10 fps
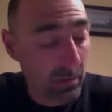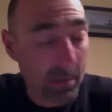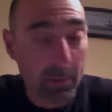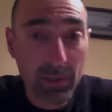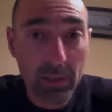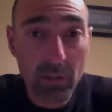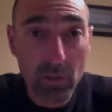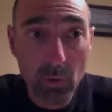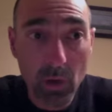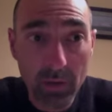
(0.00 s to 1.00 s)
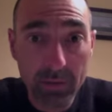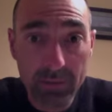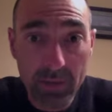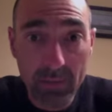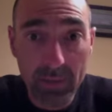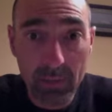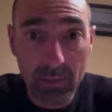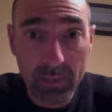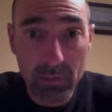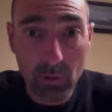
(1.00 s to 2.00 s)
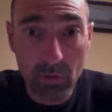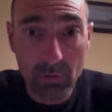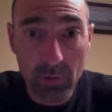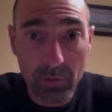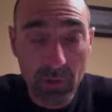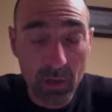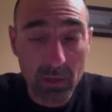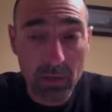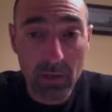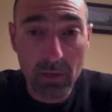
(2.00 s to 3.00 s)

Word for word: Remember, you need 270 electoral votes to,